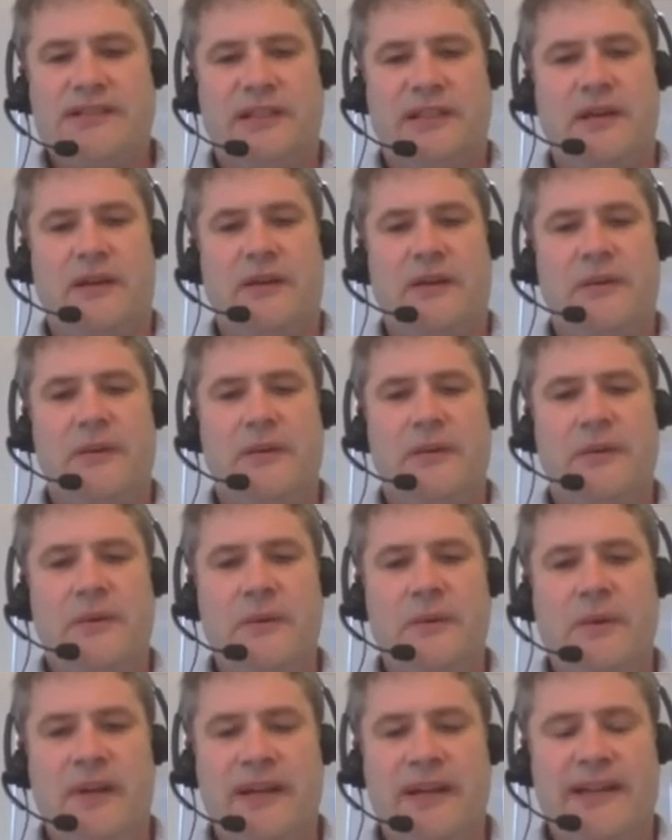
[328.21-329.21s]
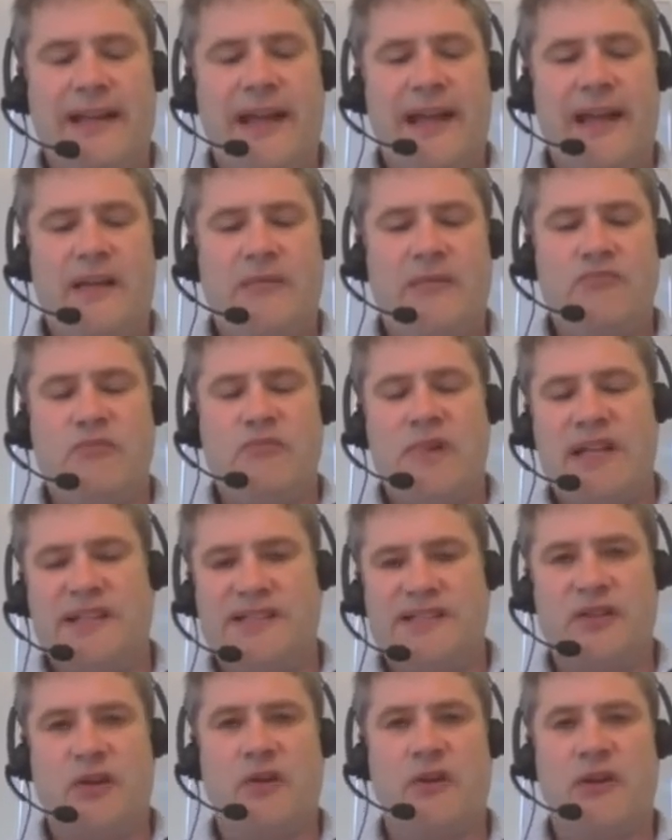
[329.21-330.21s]
So again,
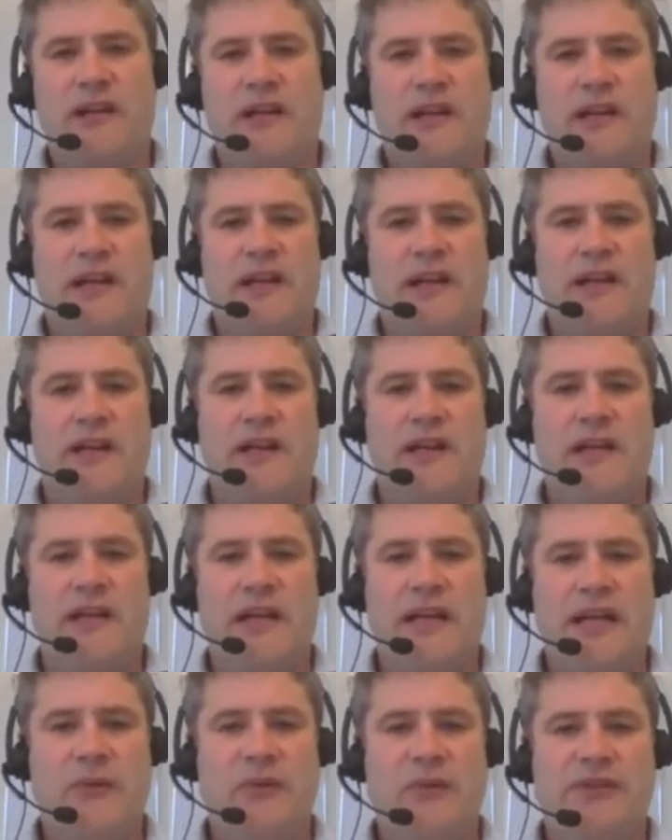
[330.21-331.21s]
historically,